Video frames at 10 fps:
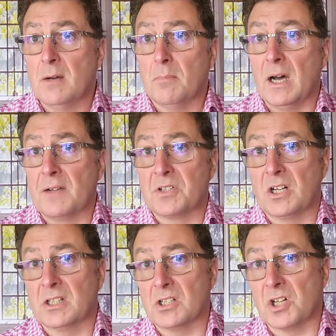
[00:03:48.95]
Might have
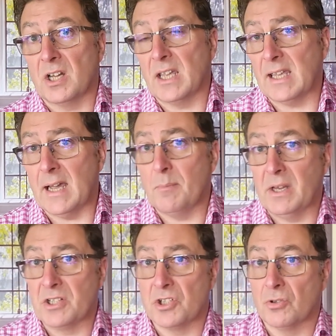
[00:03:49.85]
titles like account
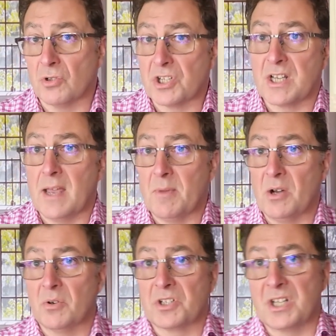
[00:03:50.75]
manager or
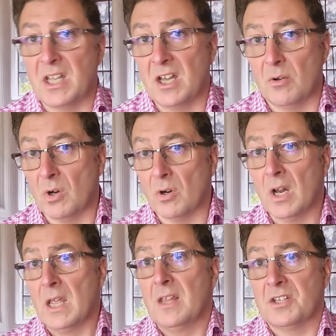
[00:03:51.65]
CMO or CEO or
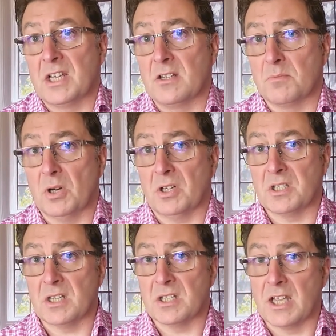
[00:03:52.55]
sales and
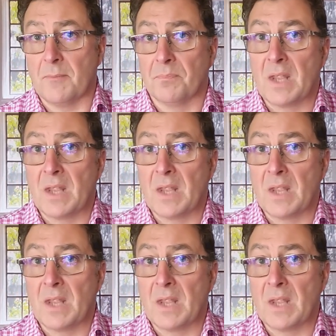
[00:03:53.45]
marketing team.